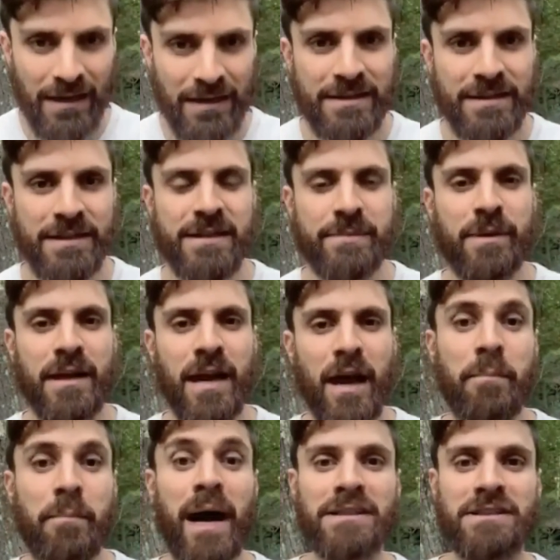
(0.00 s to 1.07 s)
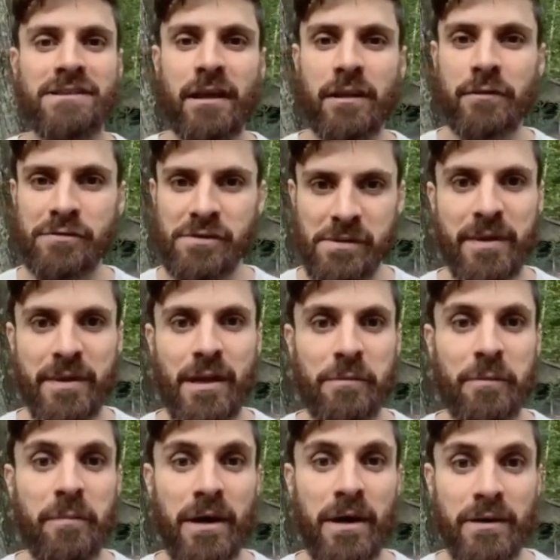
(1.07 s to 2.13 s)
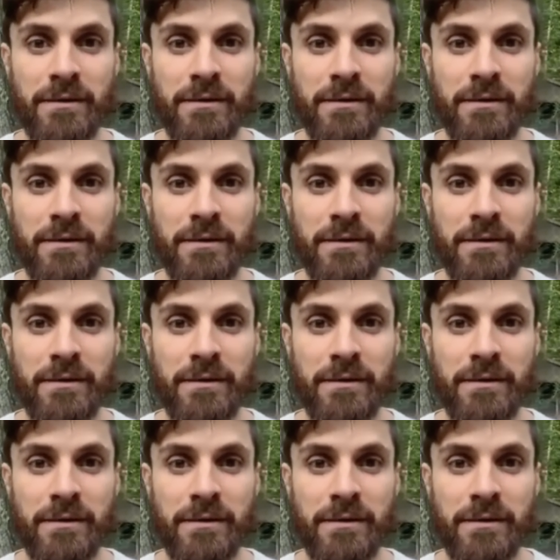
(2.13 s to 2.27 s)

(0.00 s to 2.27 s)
anticipate how passionate I was going to become about it.